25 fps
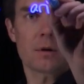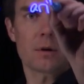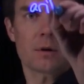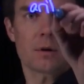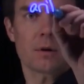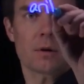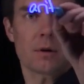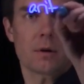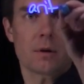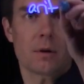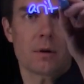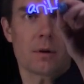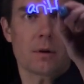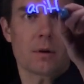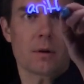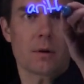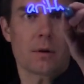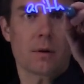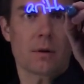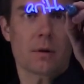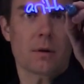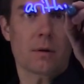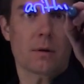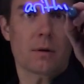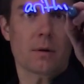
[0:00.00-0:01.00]

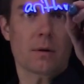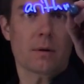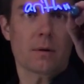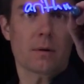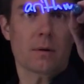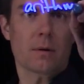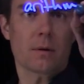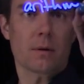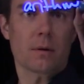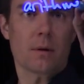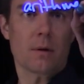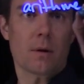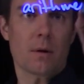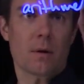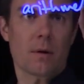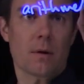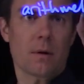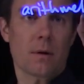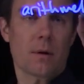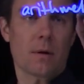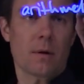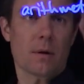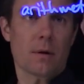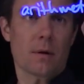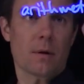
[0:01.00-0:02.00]

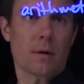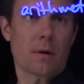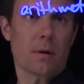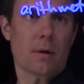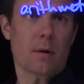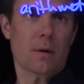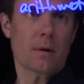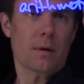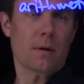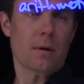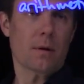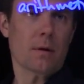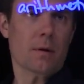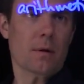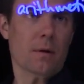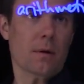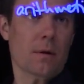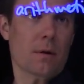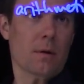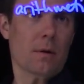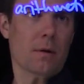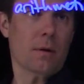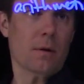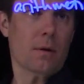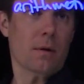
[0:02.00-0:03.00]

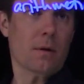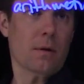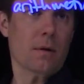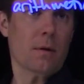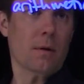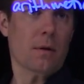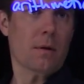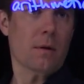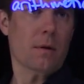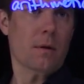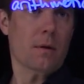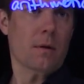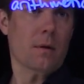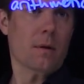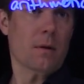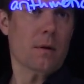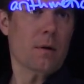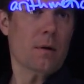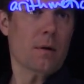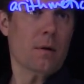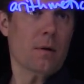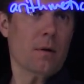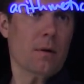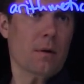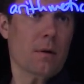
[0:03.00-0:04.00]

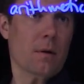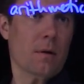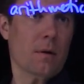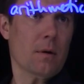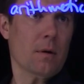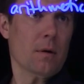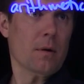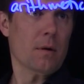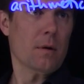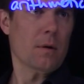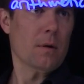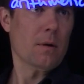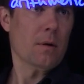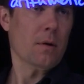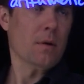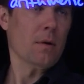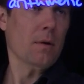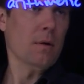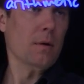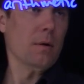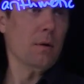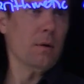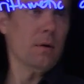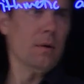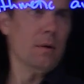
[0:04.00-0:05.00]

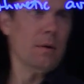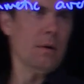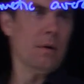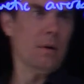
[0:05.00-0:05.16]
(no one is talking)